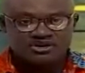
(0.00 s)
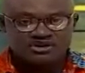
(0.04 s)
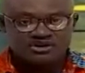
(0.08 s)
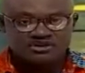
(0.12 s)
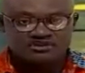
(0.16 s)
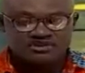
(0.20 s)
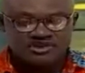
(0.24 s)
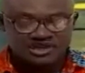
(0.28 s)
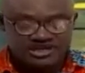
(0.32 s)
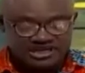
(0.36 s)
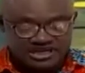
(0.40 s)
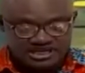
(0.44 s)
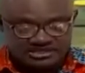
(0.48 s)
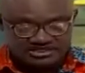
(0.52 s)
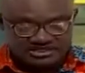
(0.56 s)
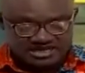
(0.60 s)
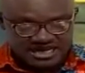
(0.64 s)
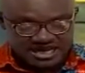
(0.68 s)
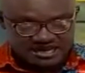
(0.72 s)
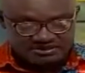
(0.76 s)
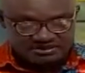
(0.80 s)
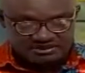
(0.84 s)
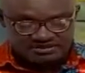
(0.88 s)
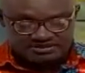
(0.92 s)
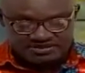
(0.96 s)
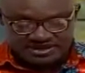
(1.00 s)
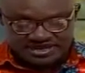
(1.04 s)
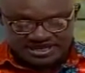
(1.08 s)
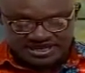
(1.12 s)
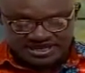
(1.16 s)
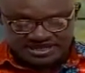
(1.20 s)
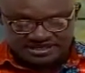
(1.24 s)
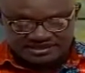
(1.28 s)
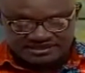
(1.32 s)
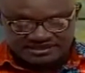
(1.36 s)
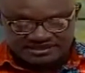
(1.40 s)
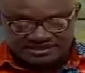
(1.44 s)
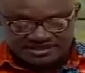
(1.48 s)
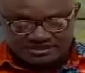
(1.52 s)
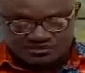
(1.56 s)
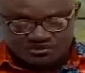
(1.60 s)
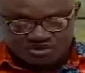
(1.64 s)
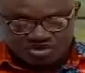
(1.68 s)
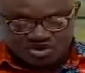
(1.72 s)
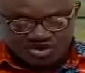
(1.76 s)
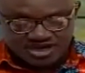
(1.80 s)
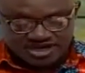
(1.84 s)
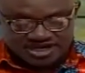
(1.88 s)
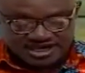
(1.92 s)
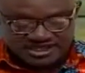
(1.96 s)
The Ghanaian Times begins the
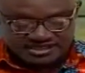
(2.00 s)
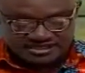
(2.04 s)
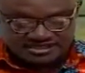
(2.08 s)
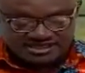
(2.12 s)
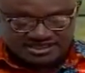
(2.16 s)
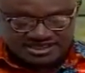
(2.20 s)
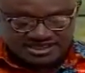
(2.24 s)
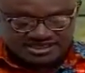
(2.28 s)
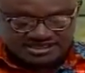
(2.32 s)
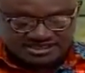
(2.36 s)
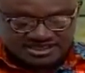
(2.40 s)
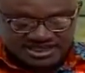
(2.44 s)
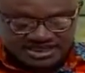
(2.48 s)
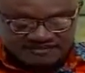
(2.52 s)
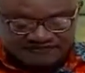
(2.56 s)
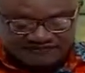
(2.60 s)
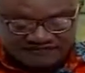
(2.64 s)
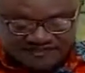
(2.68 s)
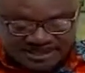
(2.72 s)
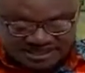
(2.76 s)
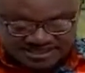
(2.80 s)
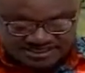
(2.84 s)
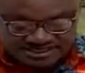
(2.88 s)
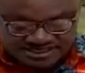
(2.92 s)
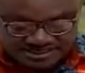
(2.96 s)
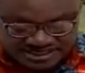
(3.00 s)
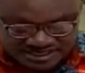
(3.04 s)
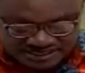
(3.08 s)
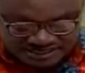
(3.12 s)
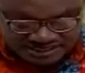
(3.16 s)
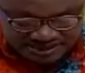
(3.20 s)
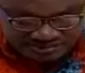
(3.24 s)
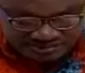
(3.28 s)
morning and says government set up